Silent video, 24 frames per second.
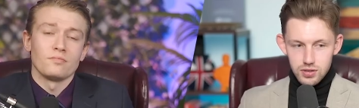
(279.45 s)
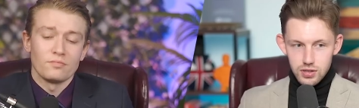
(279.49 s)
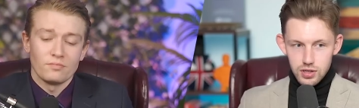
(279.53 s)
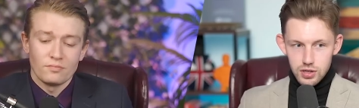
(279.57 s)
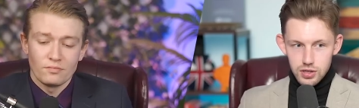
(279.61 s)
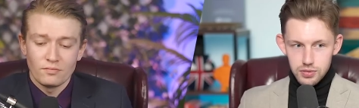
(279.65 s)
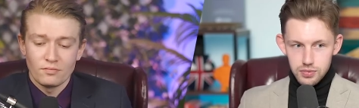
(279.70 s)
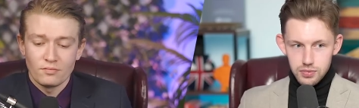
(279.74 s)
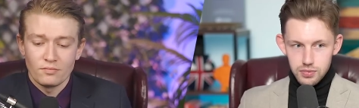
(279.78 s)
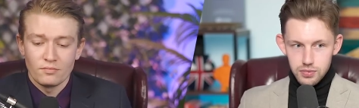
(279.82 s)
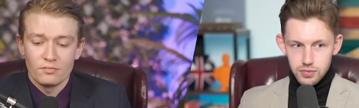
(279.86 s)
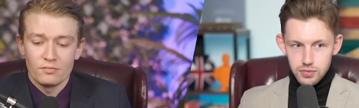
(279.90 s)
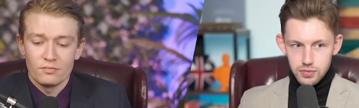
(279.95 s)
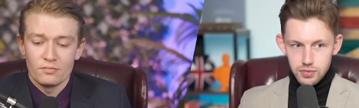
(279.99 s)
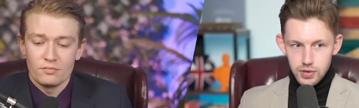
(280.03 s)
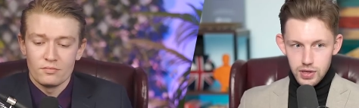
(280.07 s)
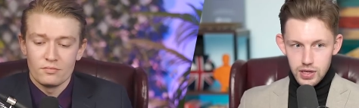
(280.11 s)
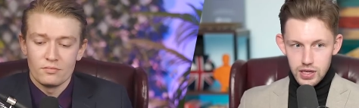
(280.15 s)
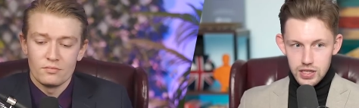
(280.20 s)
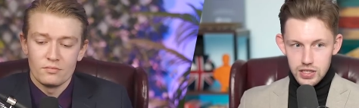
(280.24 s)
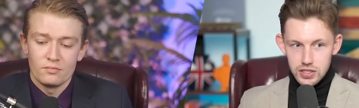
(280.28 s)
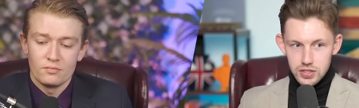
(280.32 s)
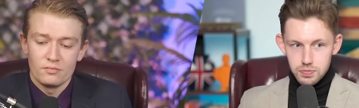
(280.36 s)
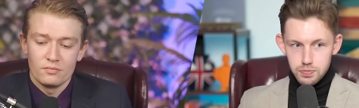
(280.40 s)
Speaker 1: that
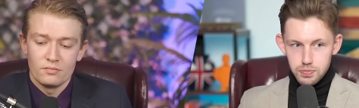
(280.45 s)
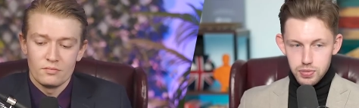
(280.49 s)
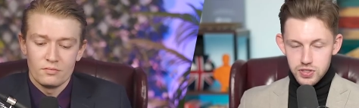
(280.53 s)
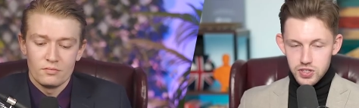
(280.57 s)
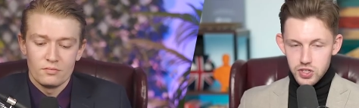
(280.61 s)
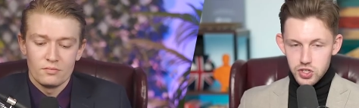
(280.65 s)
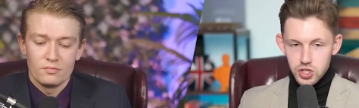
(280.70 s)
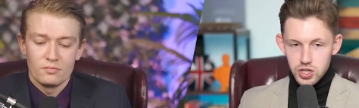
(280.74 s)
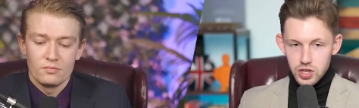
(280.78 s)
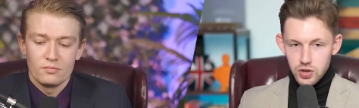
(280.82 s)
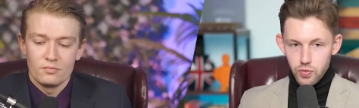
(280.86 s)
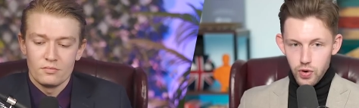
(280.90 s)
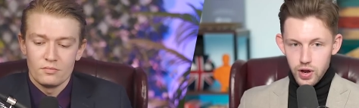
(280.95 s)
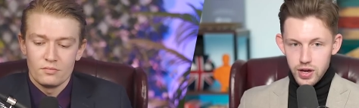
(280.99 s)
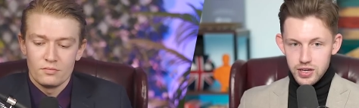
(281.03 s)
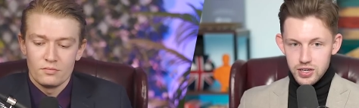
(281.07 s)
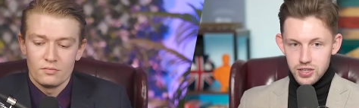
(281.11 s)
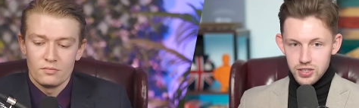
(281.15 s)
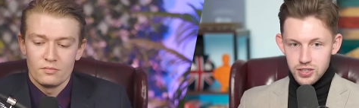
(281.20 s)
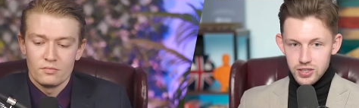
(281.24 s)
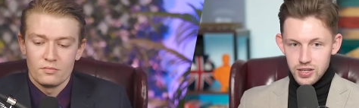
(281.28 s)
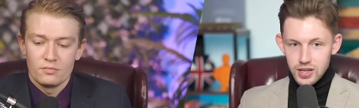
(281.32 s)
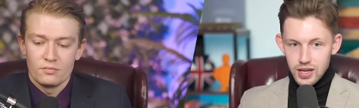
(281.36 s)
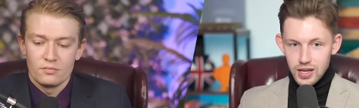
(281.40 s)
he's positioning
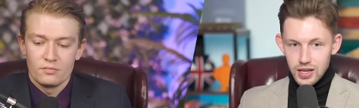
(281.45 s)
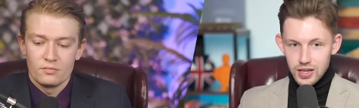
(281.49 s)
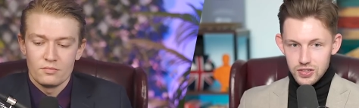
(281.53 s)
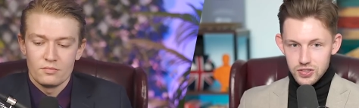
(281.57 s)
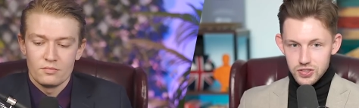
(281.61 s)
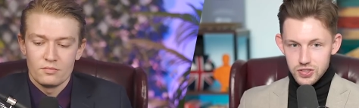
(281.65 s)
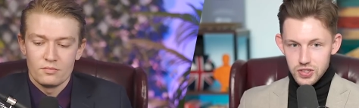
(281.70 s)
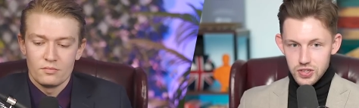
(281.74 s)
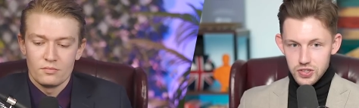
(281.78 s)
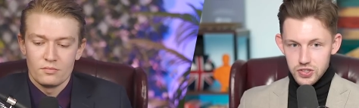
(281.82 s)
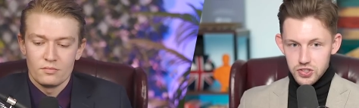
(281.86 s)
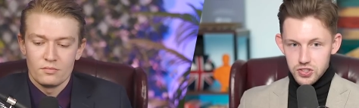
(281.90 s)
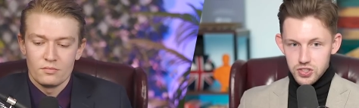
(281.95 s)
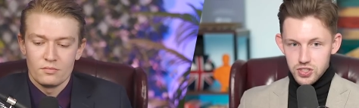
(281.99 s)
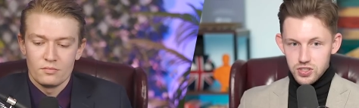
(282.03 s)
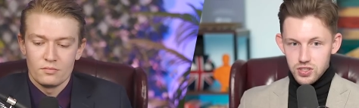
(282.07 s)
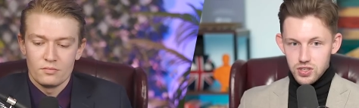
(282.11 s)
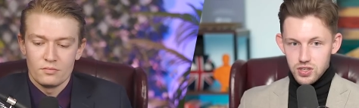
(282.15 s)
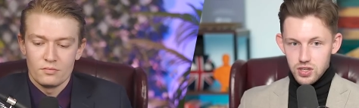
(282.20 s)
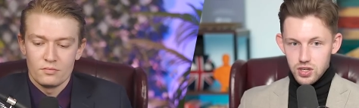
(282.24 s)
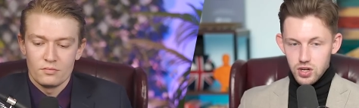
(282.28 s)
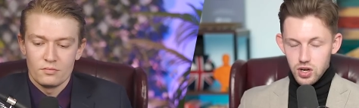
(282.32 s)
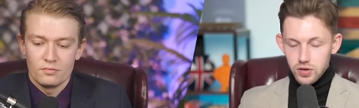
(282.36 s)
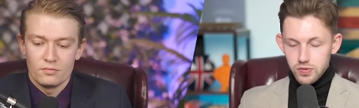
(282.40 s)
Reagan as this
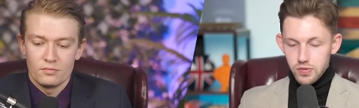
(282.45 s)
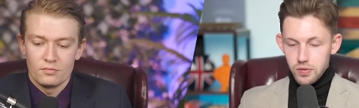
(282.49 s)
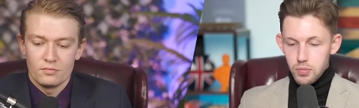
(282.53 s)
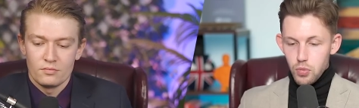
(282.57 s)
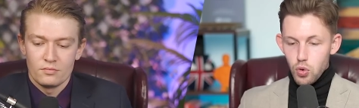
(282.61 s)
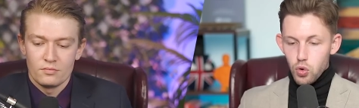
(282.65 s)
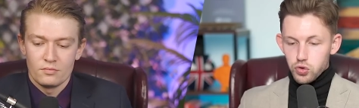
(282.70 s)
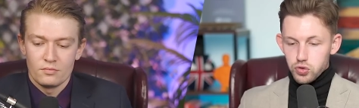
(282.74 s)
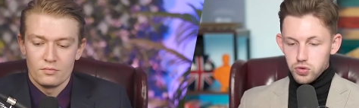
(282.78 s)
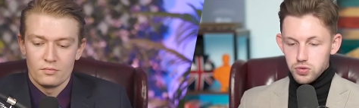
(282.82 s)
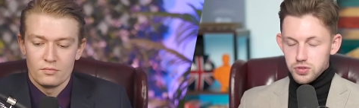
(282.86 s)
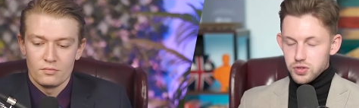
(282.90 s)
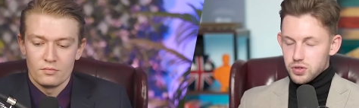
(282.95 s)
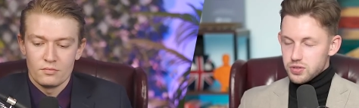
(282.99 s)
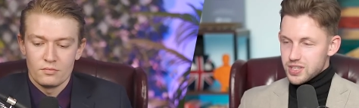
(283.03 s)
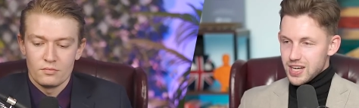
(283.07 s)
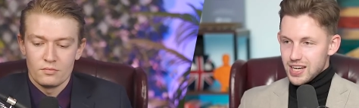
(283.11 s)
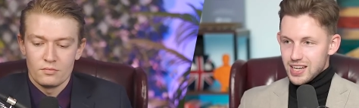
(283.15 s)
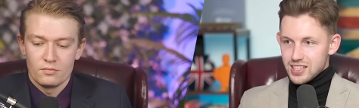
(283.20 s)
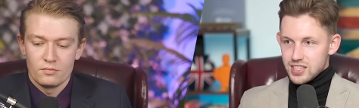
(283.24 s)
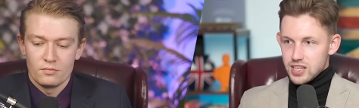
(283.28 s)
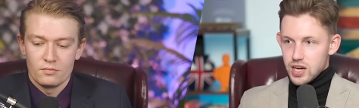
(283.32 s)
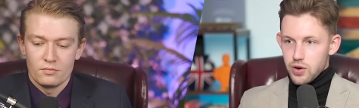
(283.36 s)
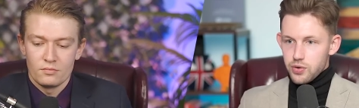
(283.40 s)
kind of immortal
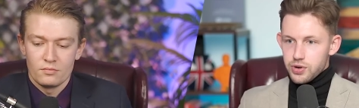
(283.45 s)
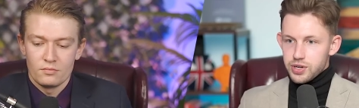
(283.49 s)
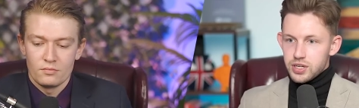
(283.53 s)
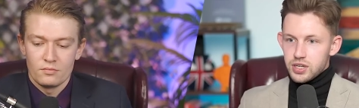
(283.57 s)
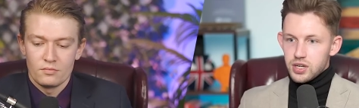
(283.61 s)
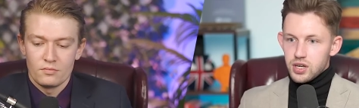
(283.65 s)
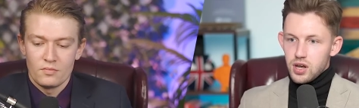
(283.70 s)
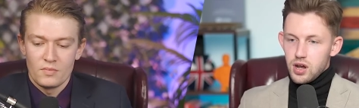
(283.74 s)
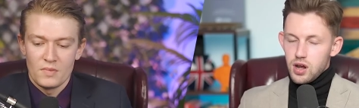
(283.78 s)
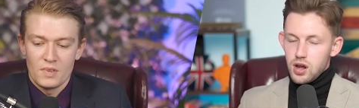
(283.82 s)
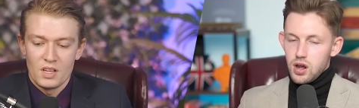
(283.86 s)
totalitarian,